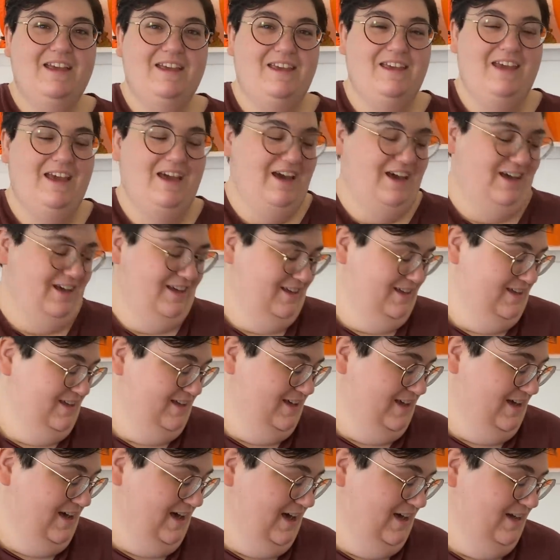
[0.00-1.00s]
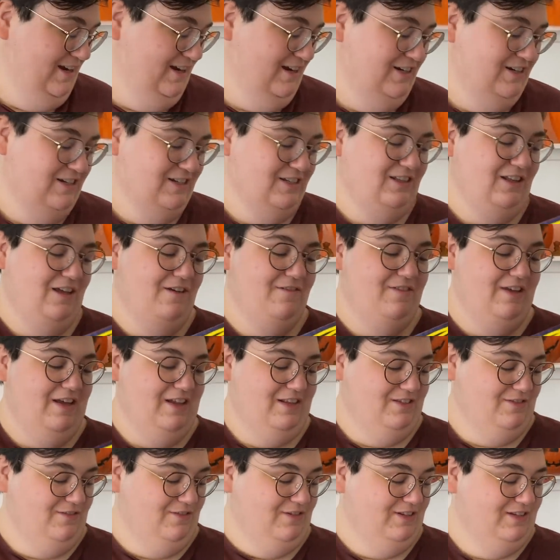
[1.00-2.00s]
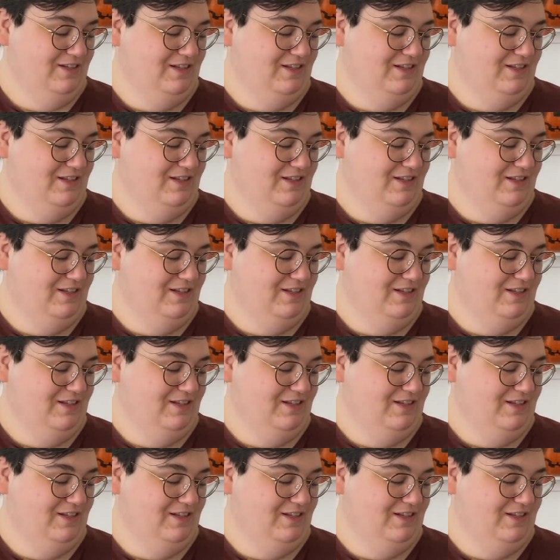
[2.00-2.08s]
Yeah. I, I just love that sort of